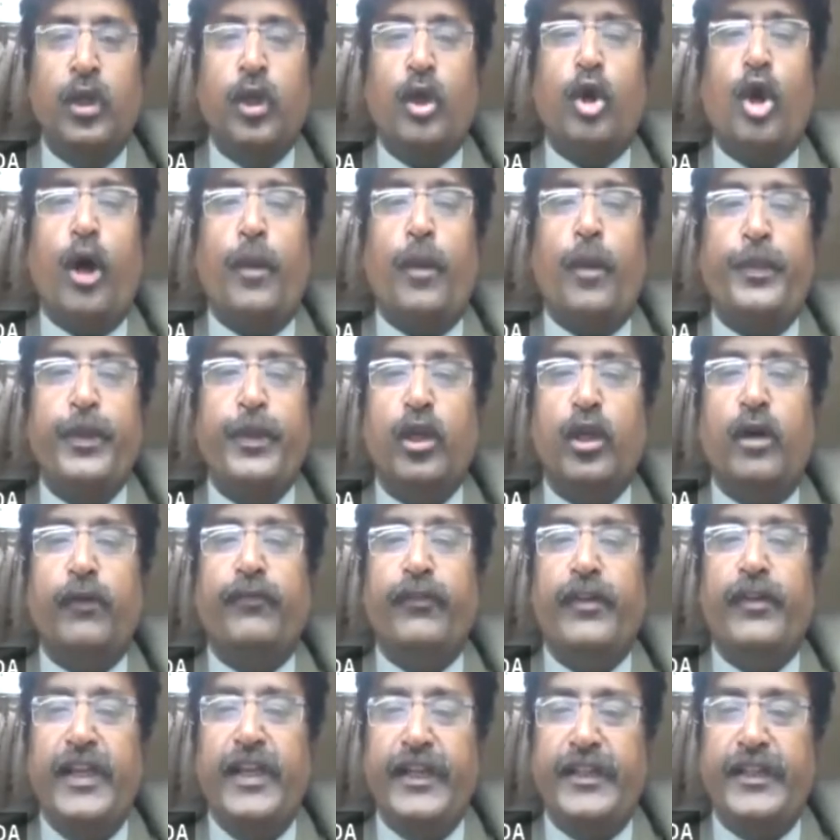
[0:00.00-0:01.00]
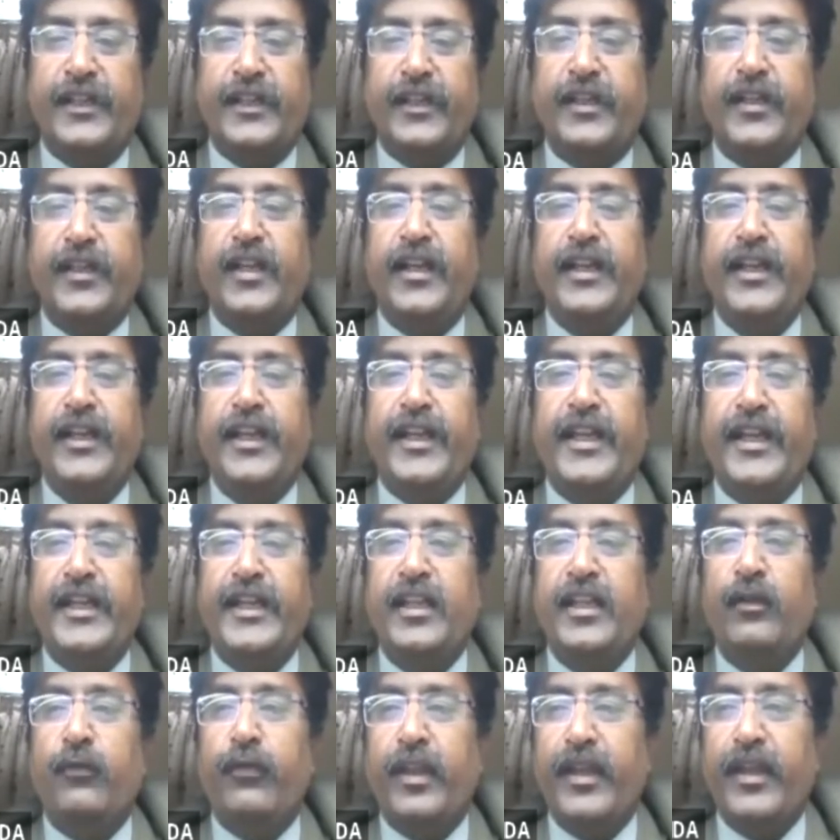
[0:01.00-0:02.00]
copy of letter
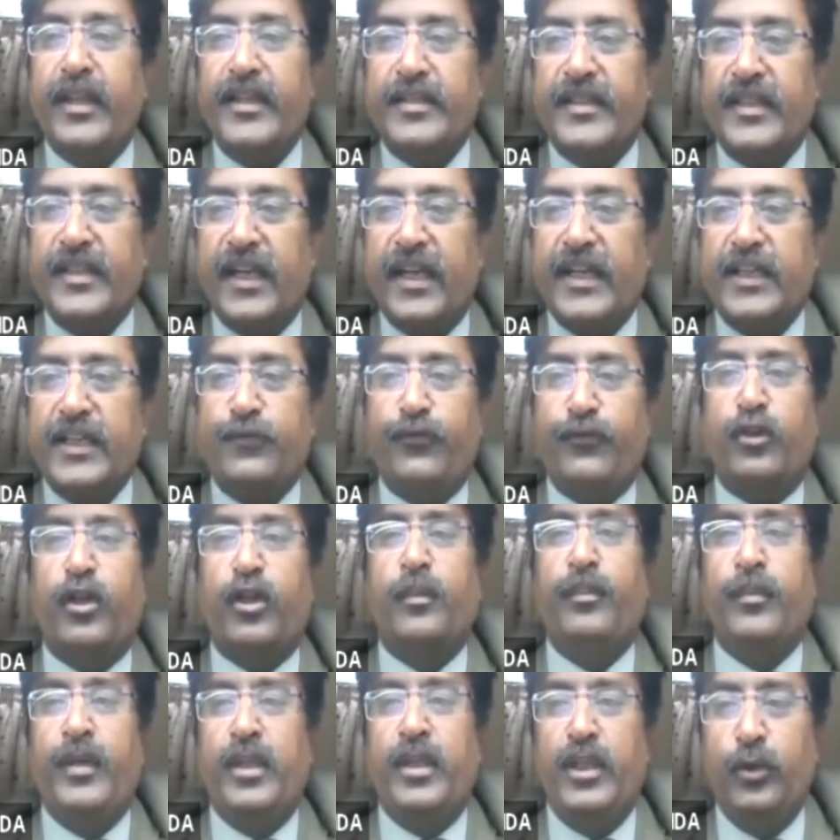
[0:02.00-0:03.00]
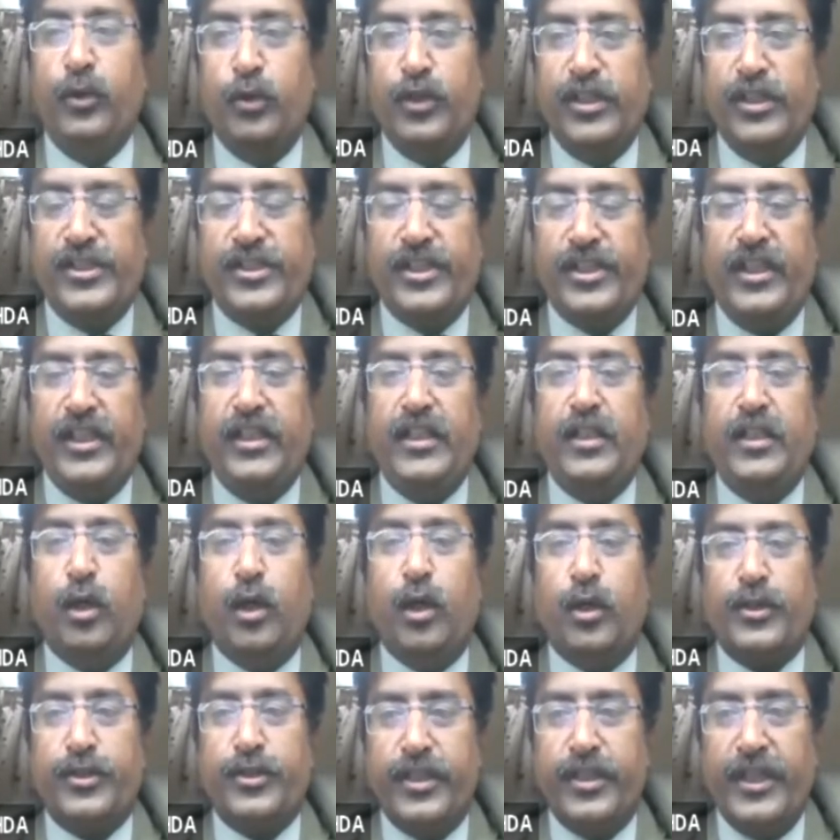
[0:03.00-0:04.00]
indicating various grants from UGC
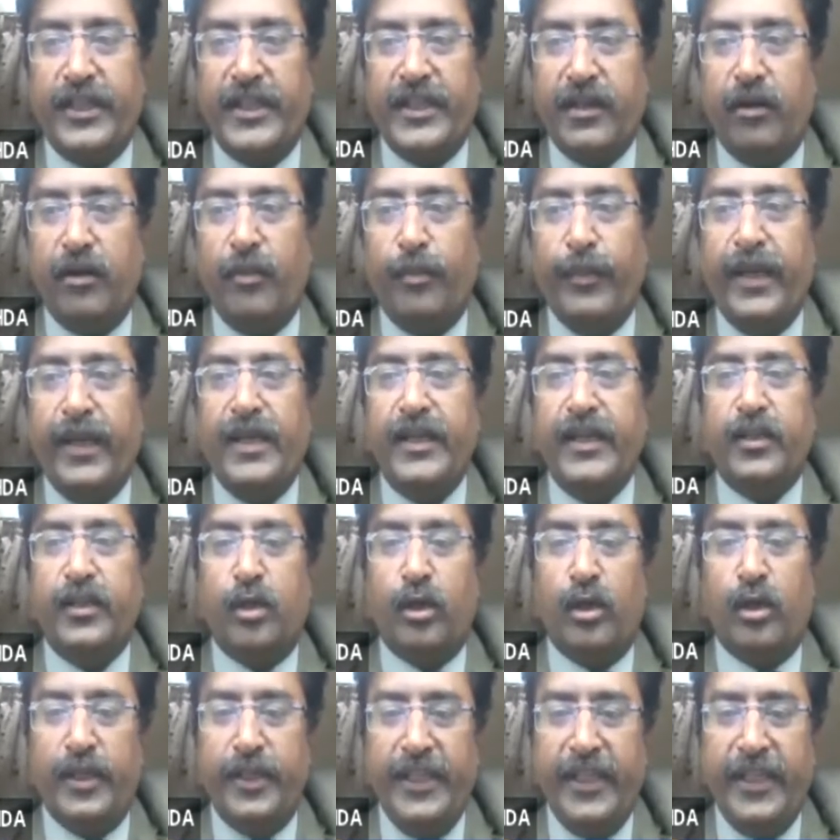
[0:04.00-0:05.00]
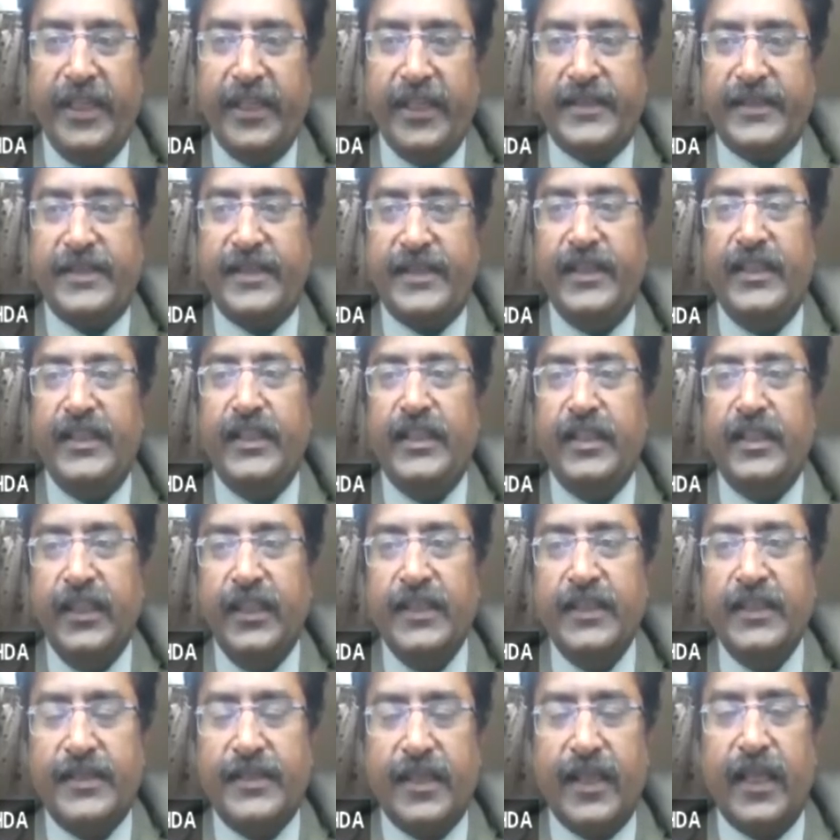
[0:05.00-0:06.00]
or state government or DST,
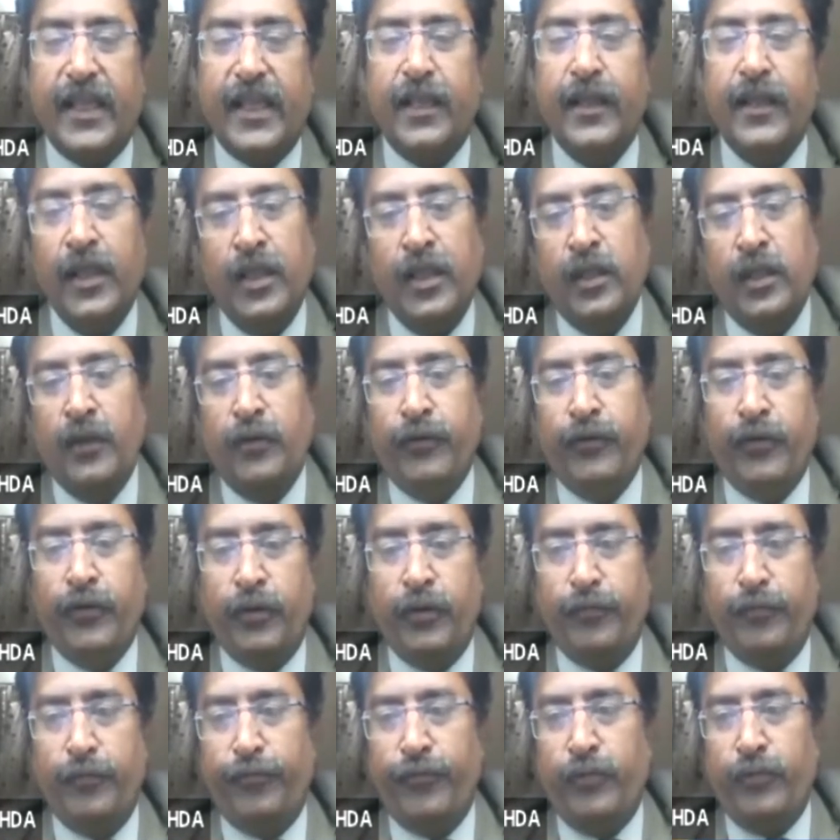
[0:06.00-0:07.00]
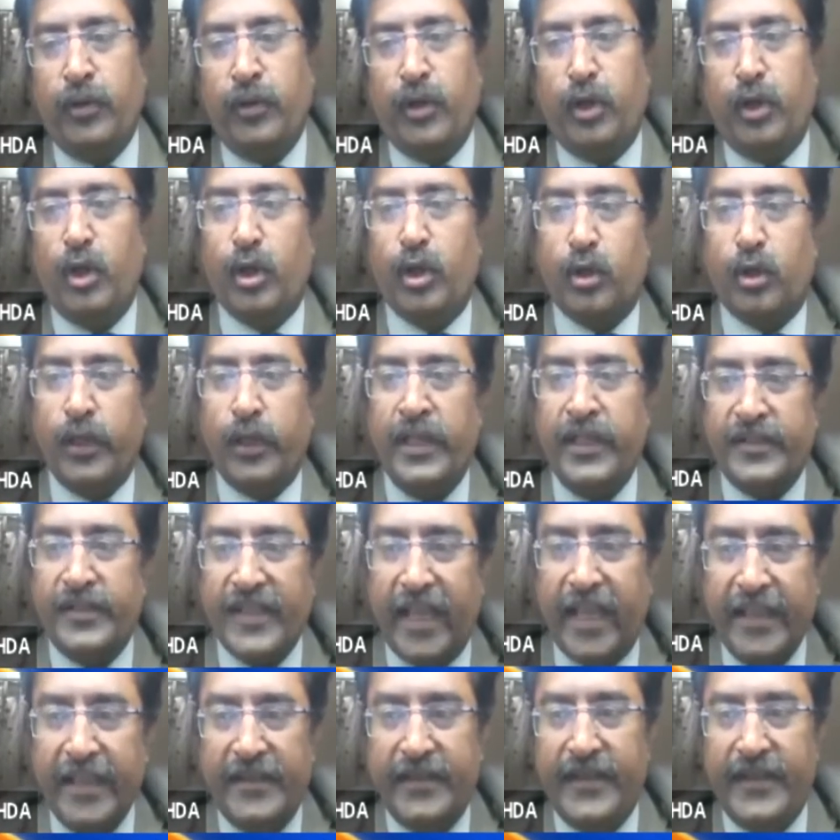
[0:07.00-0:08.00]
INSA, or any
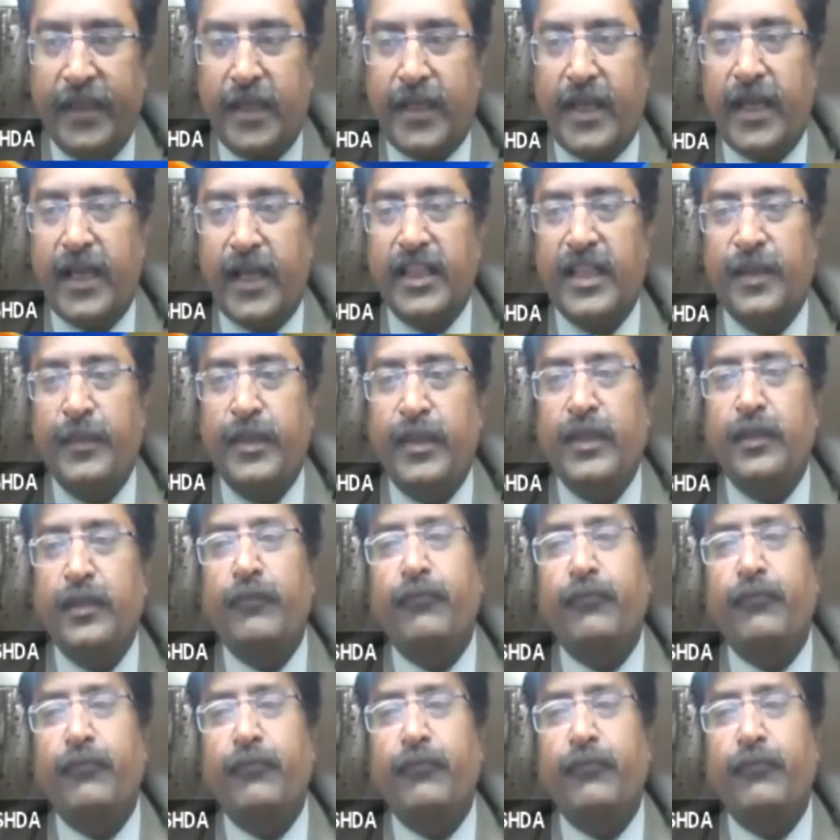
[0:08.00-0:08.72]
Sahitya Academy.